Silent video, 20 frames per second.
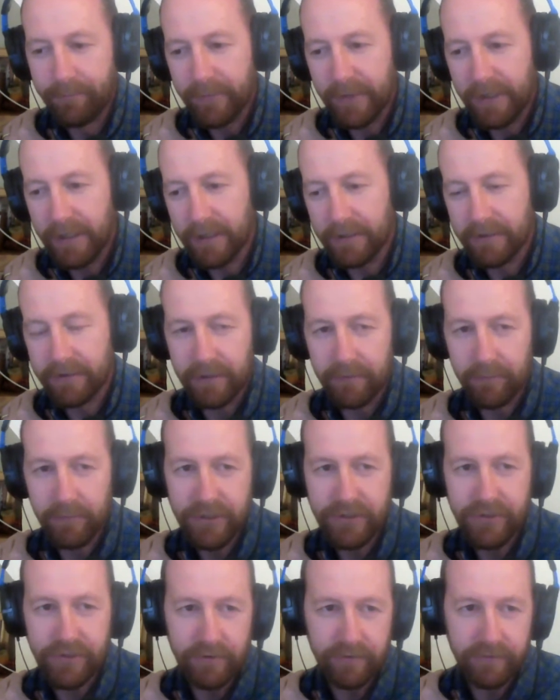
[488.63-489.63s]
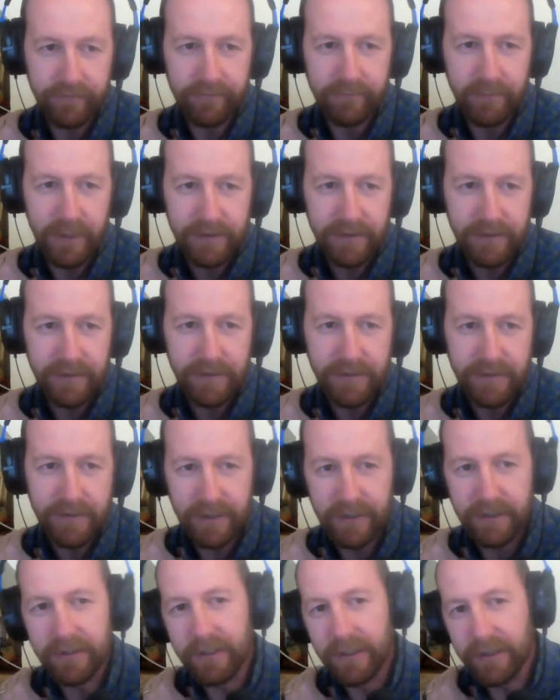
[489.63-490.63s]
yeah, a mixture of maintenance
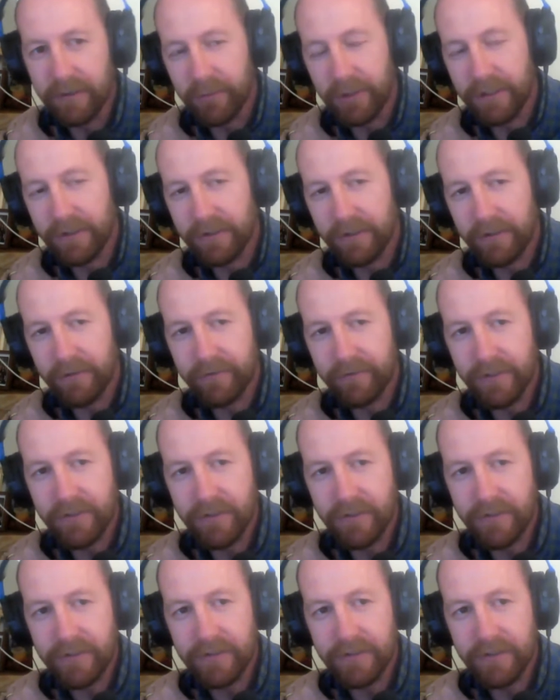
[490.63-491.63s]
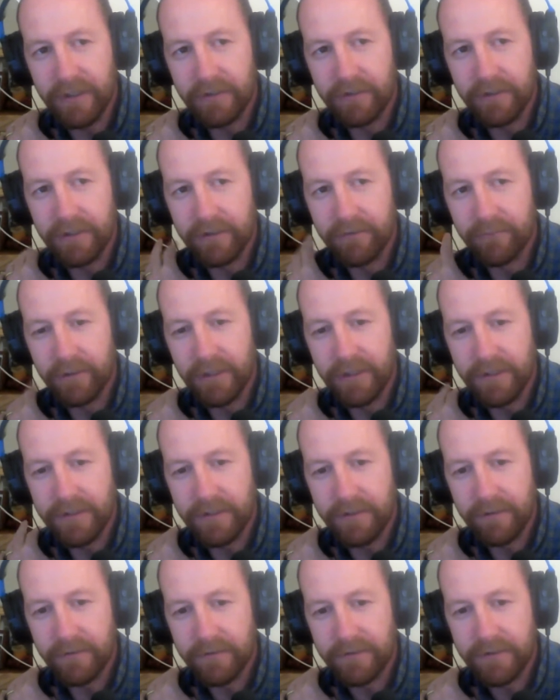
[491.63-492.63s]
and building new features and releasing
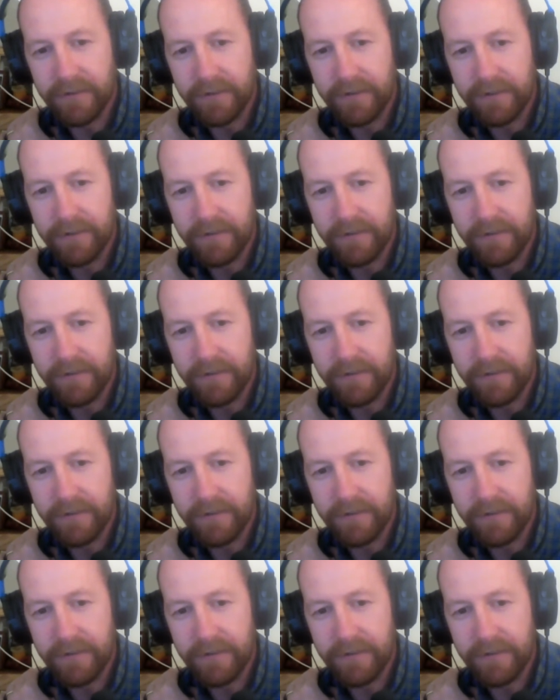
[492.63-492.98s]
those.